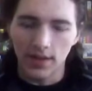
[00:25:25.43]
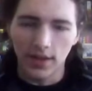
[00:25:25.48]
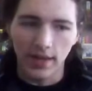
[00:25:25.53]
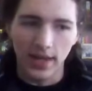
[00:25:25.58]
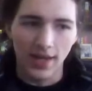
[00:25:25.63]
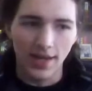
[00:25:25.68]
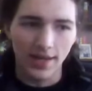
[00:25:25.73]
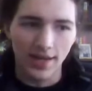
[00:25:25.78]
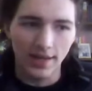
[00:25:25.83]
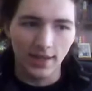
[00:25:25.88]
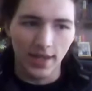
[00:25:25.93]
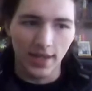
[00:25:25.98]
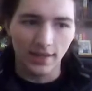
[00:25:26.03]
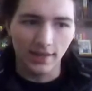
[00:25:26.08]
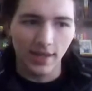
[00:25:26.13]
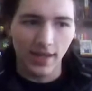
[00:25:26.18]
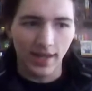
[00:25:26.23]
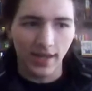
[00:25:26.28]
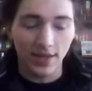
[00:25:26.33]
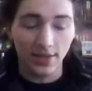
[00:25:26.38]
And
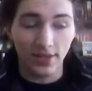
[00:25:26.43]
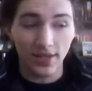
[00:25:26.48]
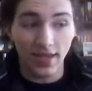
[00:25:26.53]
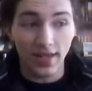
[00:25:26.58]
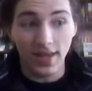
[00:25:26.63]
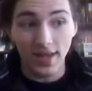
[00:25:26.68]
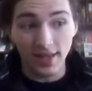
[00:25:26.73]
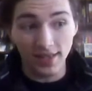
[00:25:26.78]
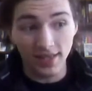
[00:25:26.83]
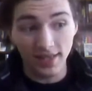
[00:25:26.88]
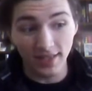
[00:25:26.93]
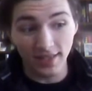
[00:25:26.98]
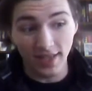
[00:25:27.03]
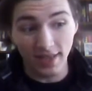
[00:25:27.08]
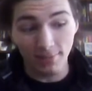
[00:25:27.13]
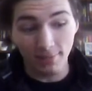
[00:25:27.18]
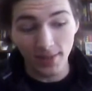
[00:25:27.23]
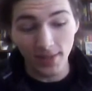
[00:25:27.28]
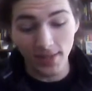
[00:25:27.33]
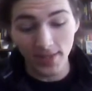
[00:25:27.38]
like I said, I think
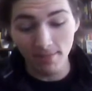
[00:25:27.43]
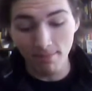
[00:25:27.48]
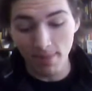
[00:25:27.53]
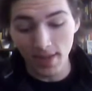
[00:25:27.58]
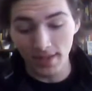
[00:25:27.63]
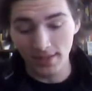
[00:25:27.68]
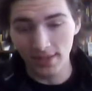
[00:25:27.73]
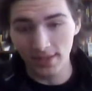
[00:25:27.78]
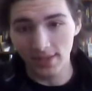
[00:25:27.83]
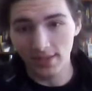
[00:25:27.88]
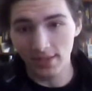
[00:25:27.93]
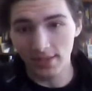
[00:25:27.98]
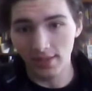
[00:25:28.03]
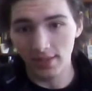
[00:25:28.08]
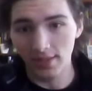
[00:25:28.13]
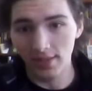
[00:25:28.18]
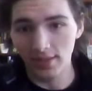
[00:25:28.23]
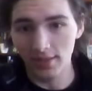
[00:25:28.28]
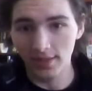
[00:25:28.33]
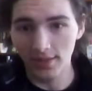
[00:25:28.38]
they really missed
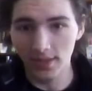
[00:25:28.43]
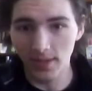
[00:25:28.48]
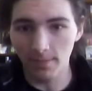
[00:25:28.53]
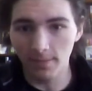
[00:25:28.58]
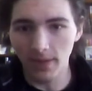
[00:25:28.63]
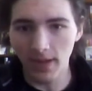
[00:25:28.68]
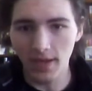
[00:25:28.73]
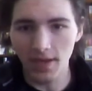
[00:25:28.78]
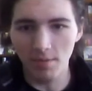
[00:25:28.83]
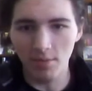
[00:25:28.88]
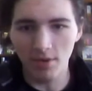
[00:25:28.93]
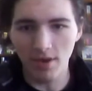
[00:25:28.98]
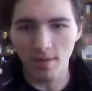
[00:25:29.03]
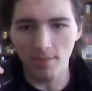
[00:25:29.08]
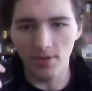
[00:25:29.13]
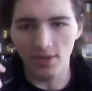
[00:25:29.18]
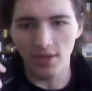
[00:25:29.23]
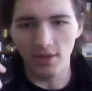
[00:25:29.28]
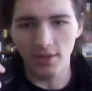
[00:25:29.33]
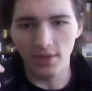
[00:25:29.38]
some valuable
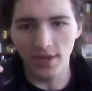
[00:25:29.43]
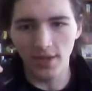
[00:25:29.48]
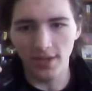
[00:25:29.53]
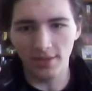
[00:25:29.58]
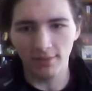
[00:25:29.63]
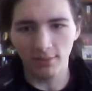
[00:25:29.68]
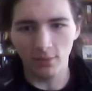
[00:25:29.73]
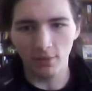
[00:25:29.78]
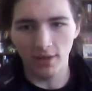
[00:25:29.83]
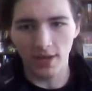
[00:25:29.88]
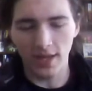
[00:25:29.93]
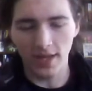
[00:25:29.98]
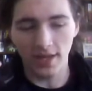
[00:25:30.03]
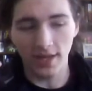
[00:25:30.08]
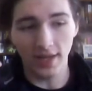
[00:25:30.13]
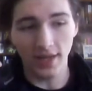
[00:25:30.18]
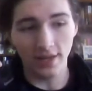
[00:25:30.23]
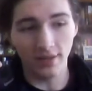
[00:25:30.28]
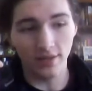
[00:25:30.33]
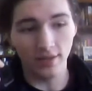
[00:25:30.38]
opportunities for
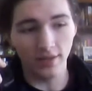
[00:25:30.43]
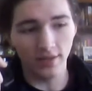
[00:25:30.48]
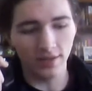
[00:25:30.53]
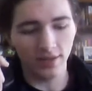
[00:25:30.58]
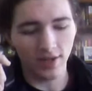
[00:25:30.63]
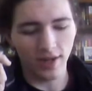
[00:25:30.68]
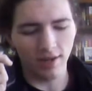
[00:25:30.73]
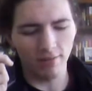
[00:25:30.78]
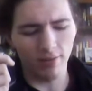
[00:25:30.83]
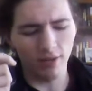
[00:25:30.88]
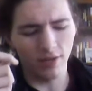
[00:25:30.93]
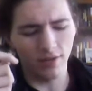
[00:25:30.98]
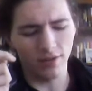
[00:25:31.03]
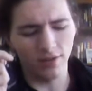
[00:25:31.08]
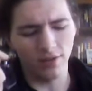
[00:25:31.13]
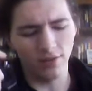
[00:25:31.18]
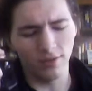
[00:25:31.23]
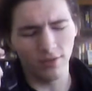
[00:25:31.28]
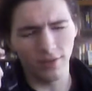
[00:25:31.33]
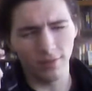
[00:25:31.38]
Anakin
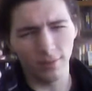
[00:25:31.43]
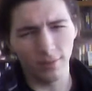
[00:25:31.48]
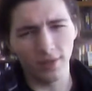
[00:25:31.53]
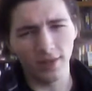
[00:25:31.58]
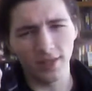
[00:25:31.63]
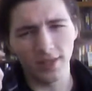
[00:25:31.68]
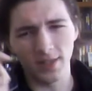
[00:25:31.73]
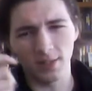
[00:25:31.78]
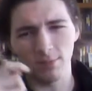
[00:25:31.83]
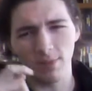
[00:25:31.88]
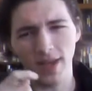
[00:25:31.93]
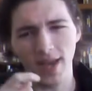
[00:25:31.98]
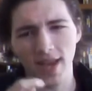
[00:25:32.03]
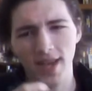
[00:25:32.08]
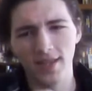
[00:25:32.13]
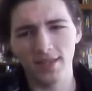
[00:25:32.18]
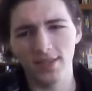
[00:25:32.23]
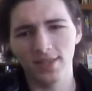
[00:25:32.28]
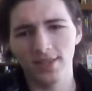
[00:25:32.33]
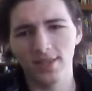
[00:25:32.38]
Skywalker to confront his
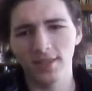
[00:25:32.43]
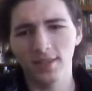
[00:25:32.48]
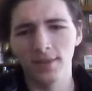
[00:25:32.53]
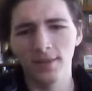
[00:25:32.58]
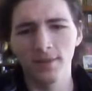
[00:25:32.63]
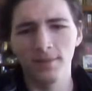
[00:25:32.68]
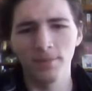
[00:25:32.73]
past.